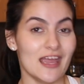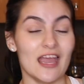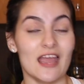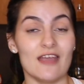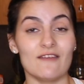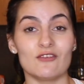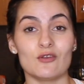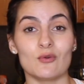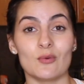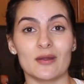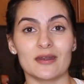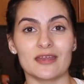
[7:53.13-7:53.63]
If
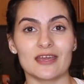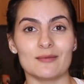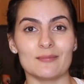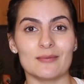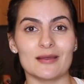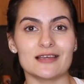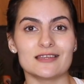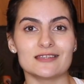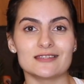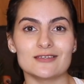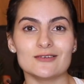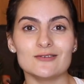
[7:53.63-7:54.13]
you want to get my
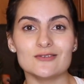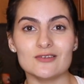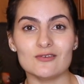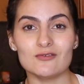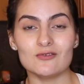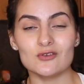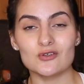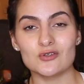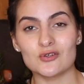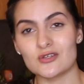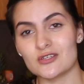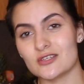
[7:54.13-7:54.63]
exclusive
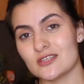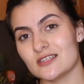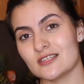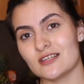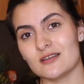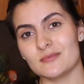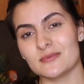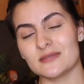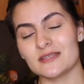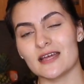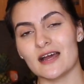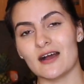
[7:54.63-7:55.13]
nutrition
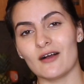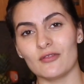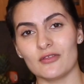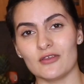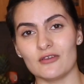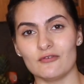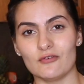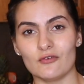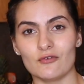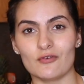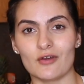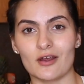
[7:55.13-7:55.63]
tips, healthy
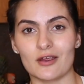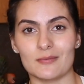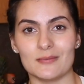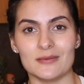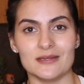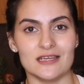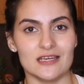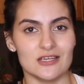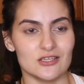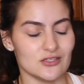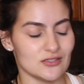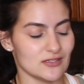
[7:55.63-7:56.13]
food
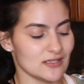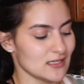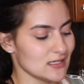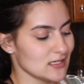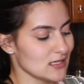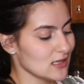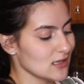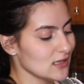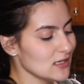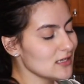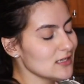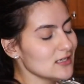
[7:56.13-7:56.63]
recommendations,
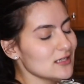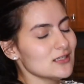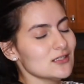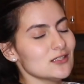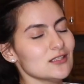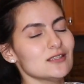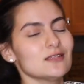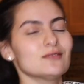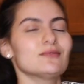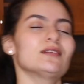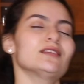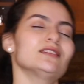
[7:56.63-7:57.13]
and
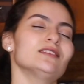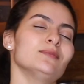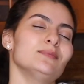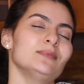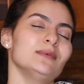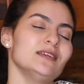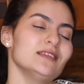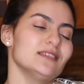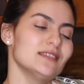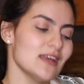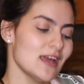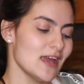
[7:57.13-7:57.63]
delicious
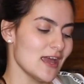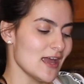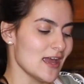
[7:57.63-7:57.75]
recipes